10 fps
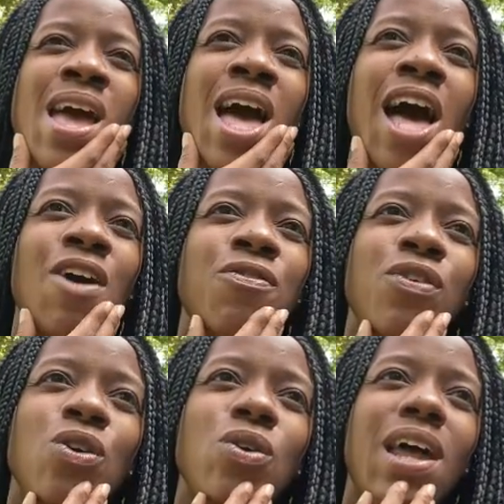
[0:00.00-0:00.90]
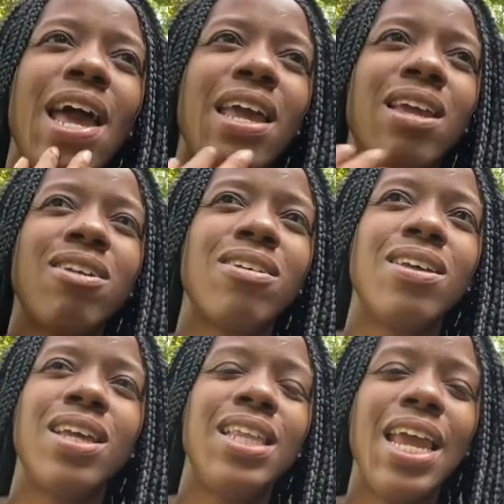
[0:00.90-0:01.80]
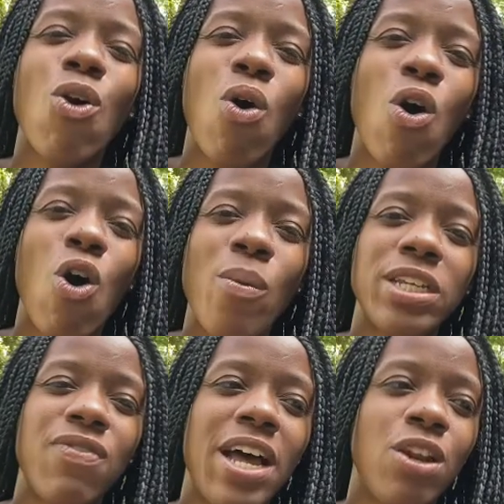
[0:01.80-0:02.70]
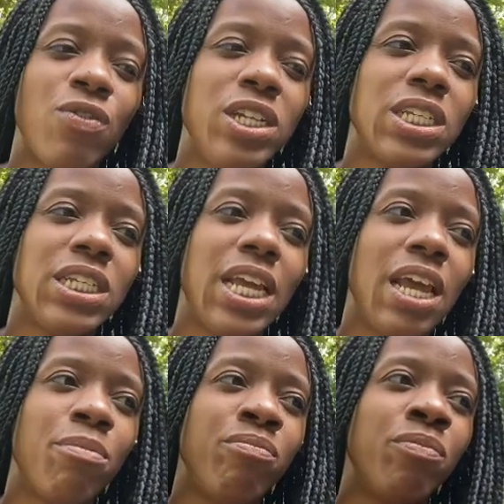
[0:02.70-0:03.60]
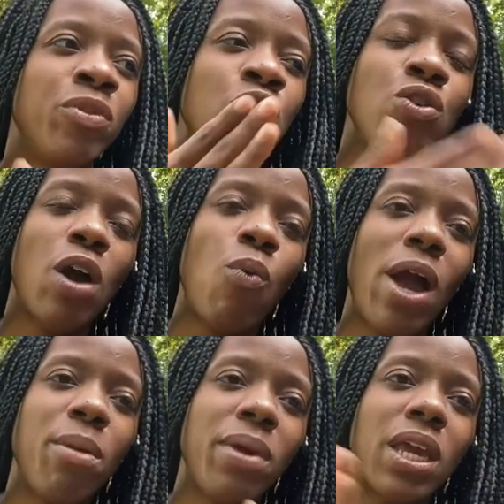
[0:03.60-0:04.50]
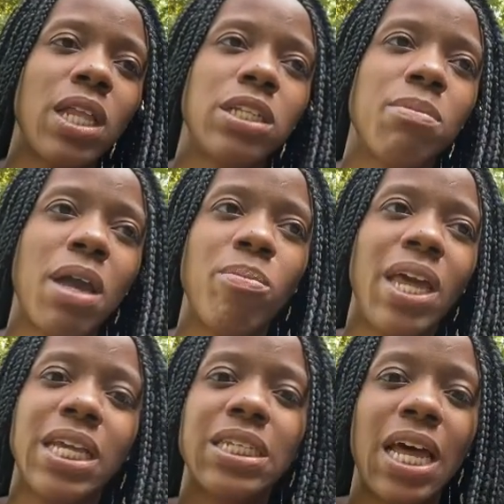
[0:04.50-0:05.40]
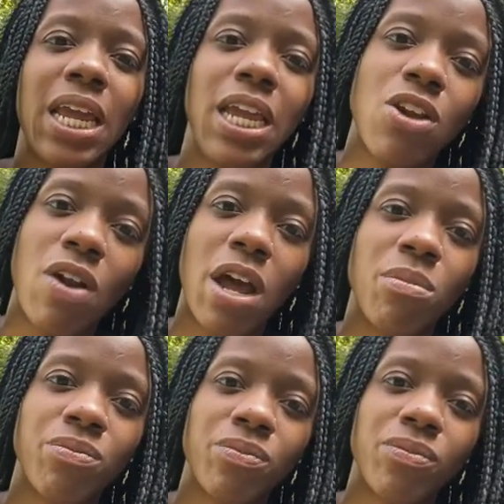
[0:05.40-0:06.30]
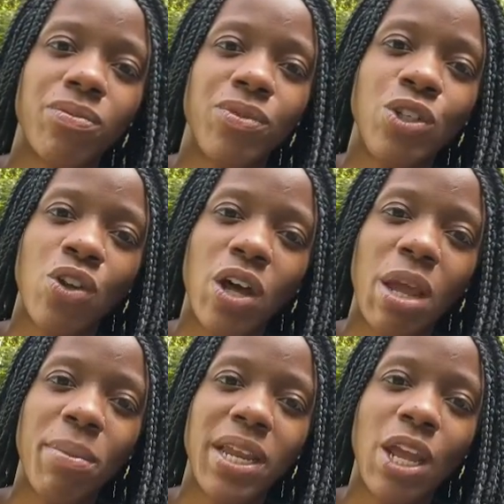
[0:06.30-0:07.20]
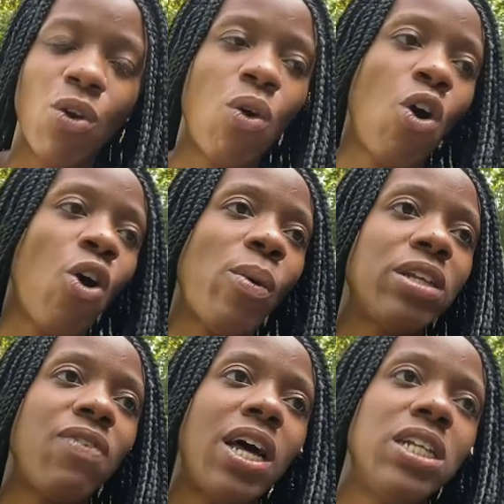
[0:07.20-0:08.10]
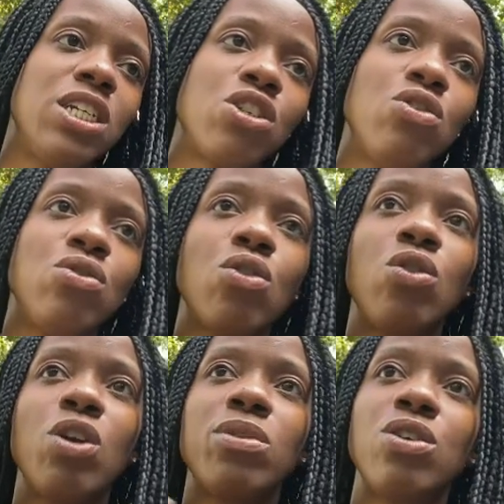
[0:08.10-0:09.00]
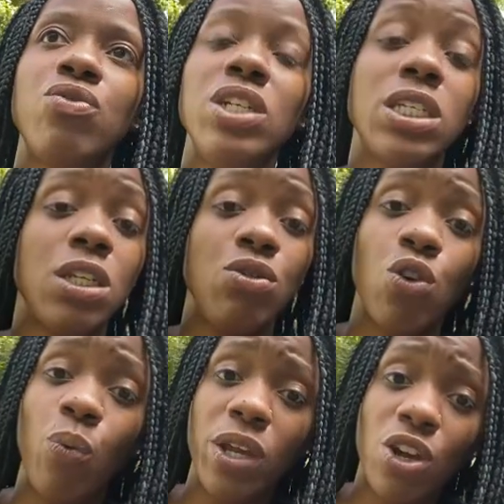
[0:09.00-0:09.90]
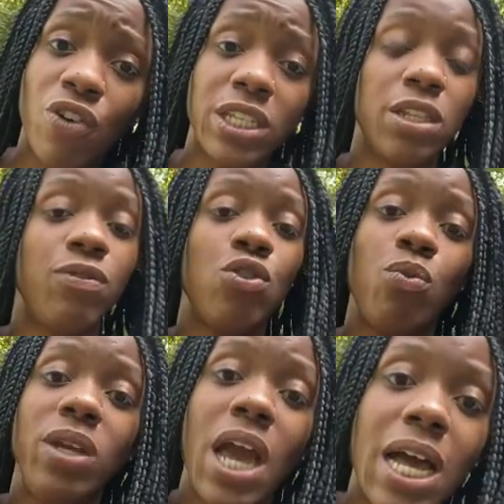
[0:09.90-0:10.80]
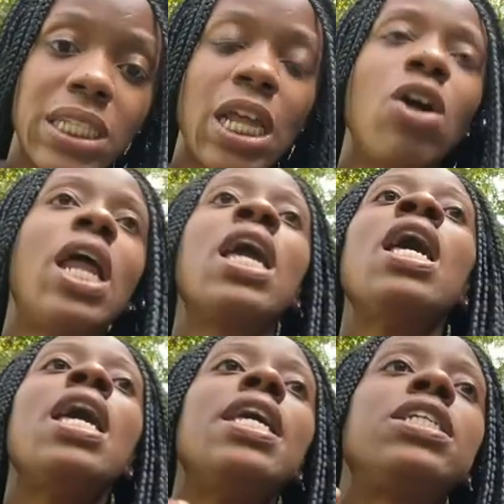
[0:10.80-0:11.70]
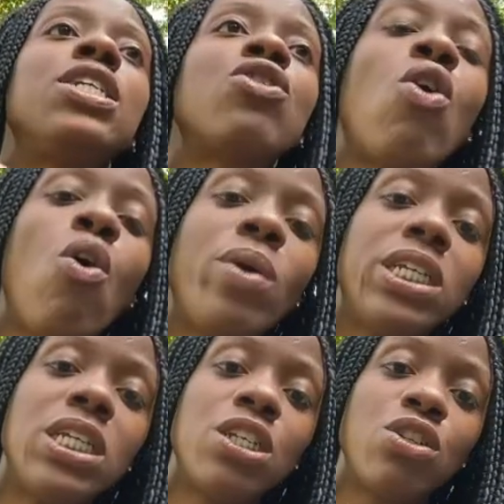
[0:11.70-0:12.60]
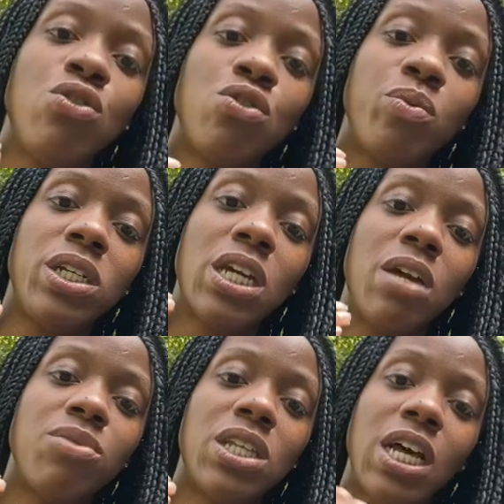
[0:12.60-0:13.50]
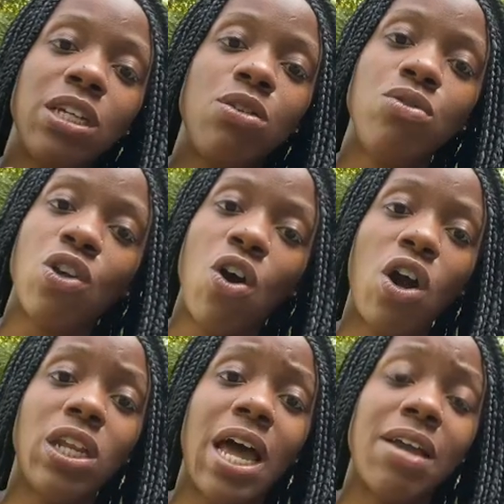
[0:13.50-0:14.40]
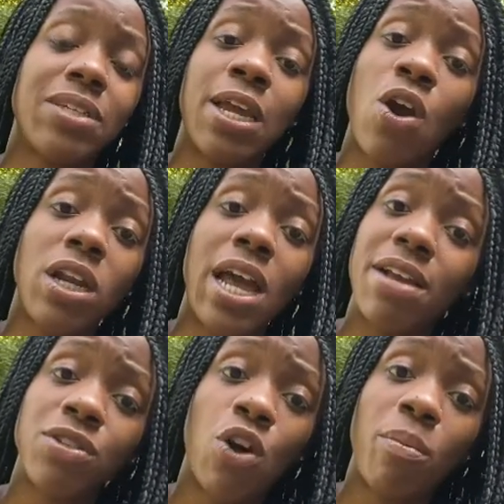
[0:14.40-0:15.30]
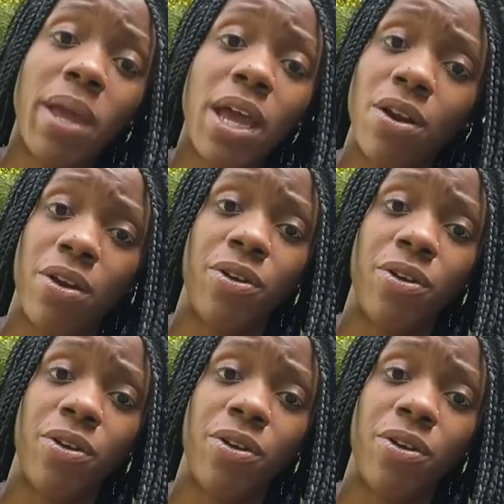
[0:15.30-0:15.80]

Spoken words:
I feel like they gonna always find a reason that a white man killing somebody black is not a hate crime. You know what I mean? They gonna always find an excuse. Oh, there was a reason. You know, we aggressive. You know, we hostile. Like, it's just always an excuse when it comes to us losing our lives. Like, our lives don't matter.